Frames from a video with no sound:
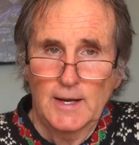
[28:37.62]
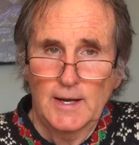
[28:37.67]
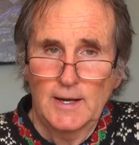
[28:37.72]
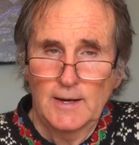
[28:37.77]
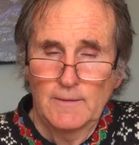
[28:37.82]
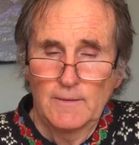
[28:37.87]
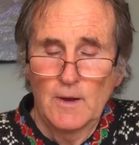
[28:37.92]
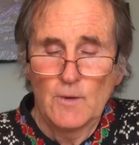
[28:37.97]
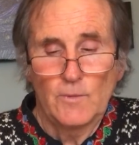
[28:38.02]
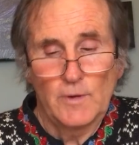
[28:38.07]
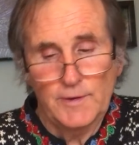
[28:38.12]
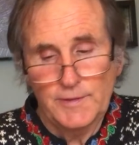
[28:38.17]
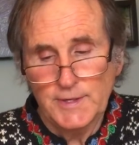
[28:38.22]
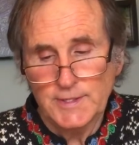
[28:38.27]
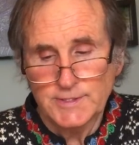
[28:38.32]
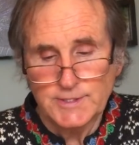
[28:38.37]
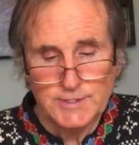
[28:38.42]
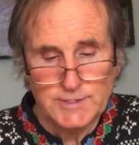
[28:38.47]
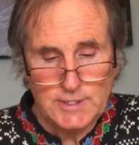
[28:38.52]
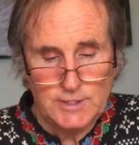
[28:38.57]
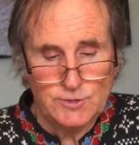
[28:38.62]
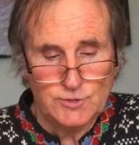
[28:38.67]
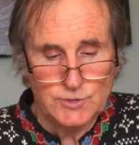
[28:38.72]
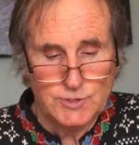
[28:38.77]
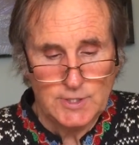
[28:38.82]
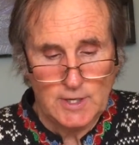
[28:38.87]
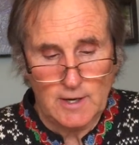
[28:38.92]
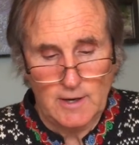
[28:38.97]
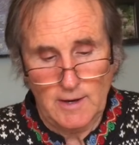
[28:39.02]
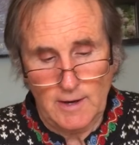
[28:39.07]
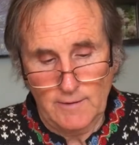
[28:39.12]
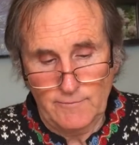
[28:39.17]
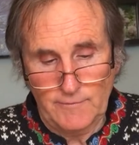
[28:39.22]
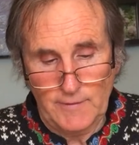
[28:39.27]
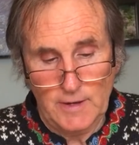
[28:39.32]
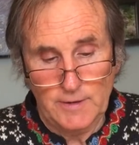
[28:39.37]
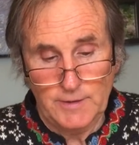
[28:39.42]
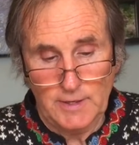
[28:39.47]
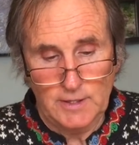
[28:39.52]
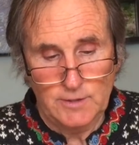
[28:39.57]
One of the things that's interesting I
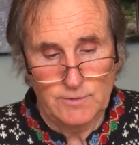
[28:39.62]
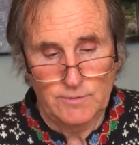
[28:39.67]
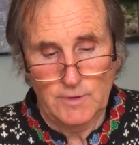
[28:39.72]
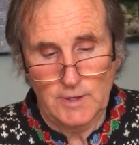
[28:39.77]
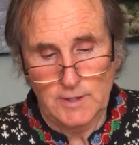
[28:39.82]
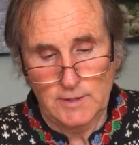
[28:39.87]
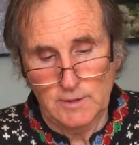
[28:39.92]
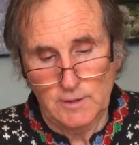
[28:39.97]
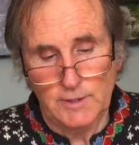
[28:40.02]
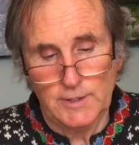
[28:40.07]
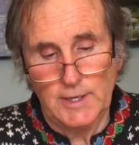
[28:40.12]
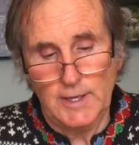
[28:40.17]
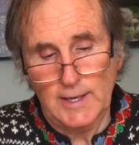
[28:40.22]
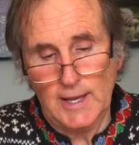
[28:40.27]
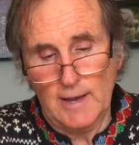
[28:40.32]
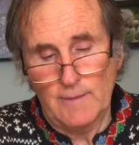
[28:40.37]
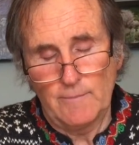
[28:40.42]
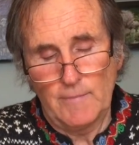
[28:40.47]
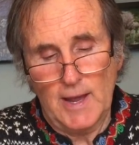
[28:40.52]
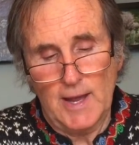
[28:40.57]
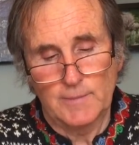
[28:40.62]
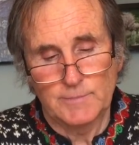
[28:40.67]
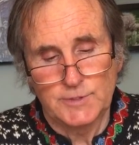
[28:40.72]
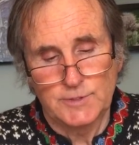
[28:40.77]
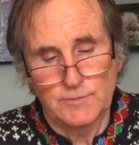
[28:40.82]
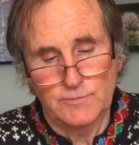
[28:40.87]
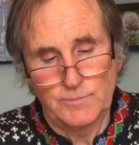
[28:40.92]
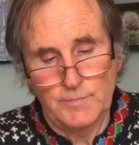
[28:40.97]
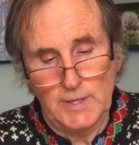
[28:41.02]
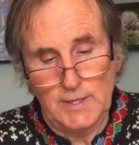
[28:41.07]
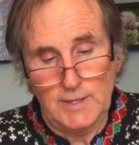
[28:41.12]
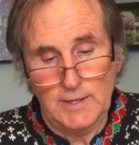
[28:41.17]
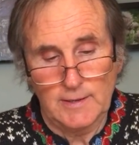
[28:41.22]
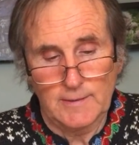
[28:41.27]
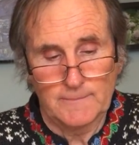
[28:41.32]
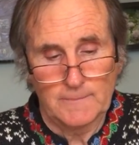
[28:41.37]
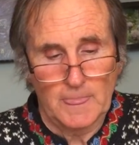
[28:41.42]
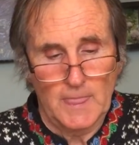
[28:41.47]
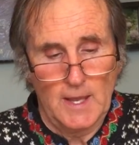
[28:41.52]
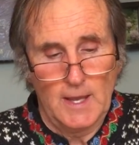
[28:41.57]
found in looking at maps of
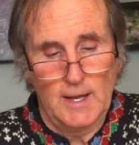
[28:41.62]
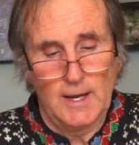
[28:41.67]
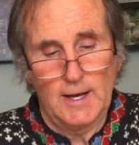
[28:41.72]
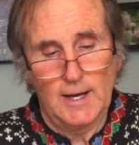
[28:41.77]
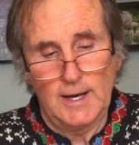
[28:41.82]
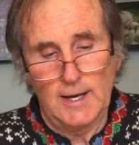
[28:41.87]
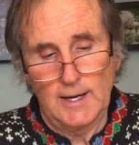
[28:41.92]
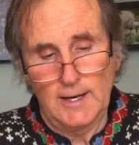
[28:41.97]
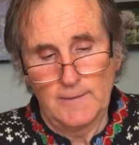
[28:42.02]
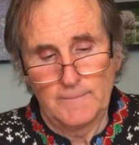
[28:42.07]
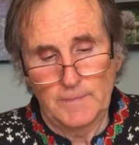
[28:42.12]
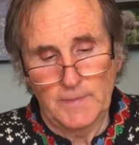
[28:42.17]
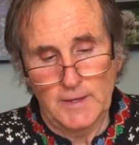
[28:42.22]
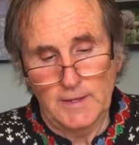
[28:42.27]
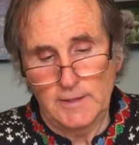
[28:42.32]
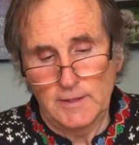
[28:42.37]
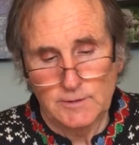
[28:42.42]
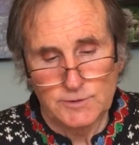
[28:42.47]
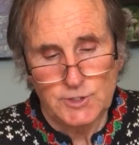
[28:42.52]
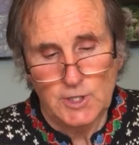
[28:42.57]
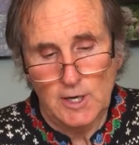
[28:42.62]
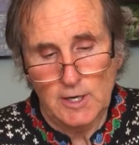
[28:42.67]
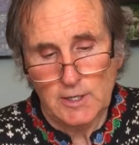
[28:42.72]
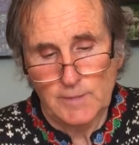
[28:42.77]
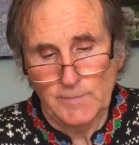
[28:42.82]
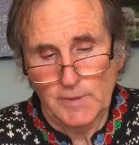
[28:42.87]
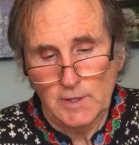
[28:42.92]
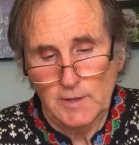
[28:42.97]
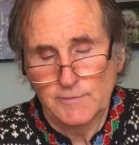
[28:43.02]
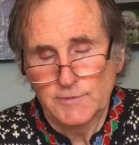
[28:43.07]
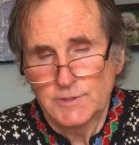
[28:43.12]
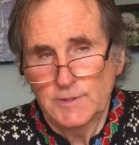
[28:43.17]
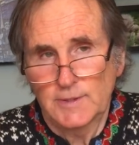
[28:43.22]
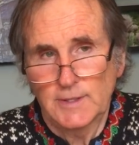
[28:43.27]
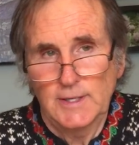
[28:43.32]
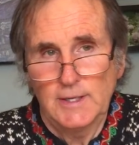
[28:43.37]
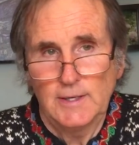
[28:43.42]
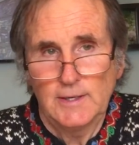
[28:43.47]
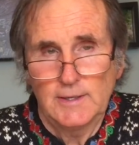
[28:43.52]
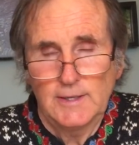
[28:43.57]
meaning, that he'll talk about always
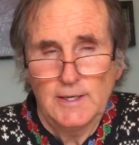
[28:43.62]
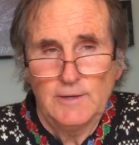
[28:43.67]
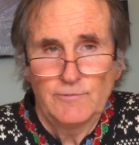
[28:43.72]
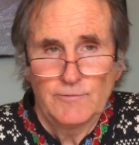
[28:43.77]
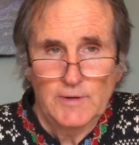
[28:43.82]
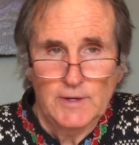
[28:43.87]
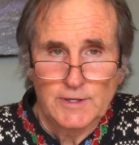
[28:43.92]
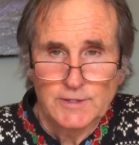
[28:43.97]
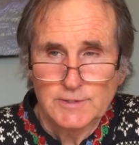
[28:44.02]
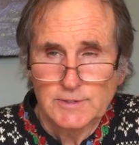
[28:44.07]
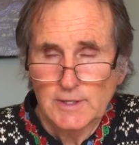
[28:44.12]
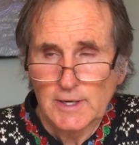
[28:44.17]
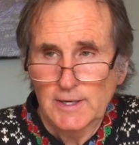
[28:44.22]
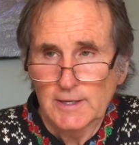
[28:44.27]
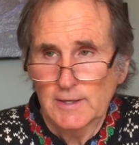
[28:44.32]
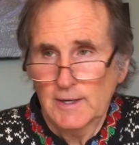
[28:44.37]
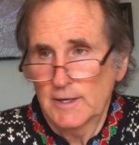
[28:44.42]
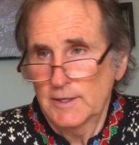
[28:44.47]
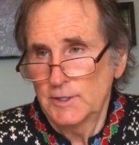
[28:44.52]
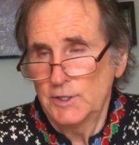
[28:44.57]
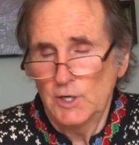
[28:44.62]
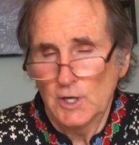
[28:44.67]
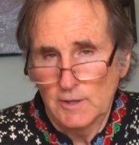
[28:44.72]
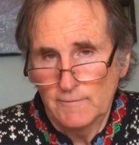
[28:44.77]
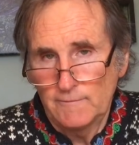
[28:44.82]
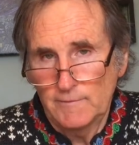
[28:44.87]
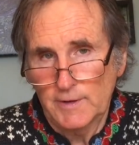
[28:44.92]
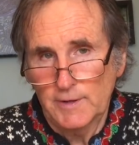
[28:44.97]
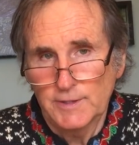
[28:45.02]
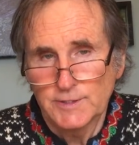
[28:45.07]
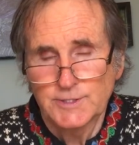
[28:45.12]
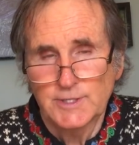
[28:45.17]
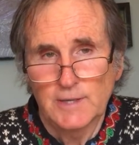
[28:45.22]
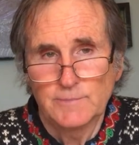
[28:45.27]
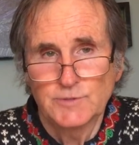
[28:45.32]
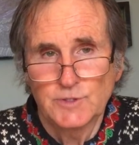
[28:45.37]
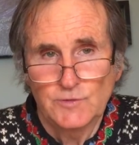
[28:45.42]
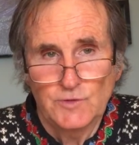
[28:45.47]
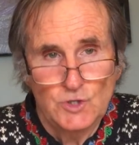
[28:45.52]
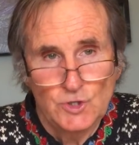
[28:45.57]
key figures like various
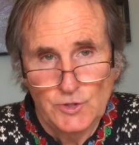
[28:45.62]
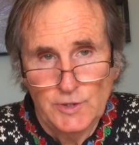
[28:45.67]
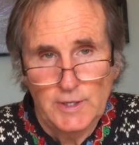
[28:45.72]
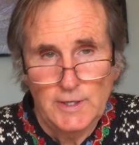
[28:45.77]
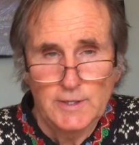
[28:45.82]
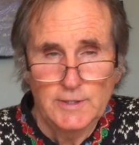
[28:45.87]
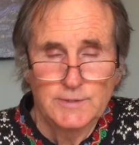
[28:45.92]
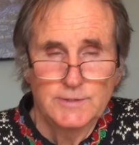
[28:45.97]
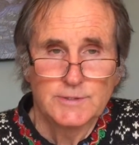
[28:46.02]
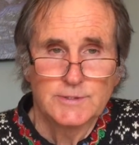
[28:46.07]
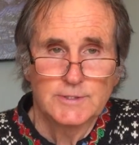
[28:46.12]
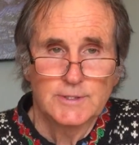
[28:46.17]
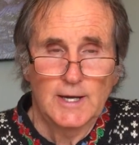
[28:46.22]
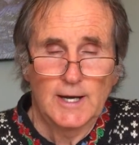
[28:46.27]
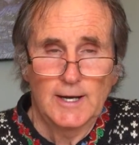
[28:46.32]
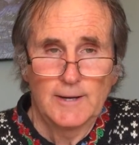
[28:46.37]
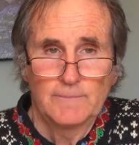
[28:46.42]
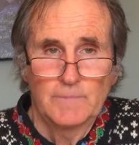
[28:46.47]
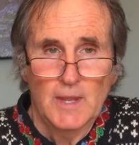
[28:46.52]
types of Jungians,